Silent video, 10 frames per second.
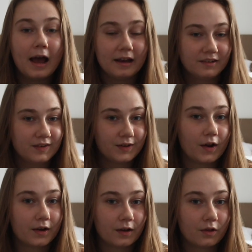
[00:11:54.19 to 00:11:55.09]
I did
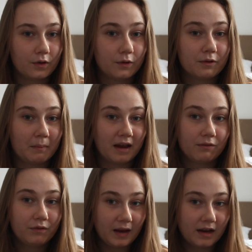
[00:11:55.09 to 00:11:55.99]
not include my
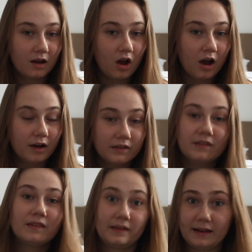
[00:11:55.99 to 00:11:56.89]
flight
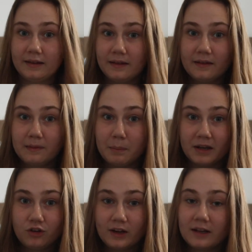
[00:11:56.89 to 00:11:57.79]
costs in this
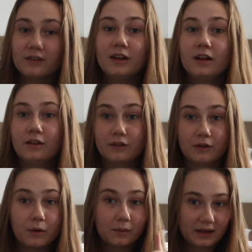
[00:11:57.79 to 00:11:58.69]
budget,
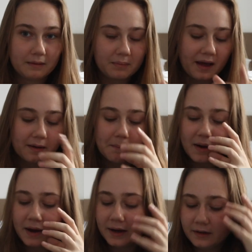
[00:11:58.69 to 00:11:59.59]
so keep that in
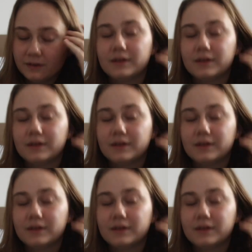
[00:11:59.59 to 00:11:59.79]
mind.